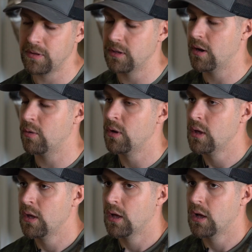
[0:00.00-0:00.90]
you know,
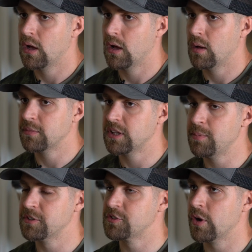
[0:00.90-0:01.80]

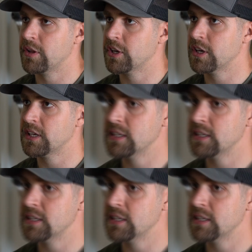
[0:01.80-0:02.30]
keep your soil in good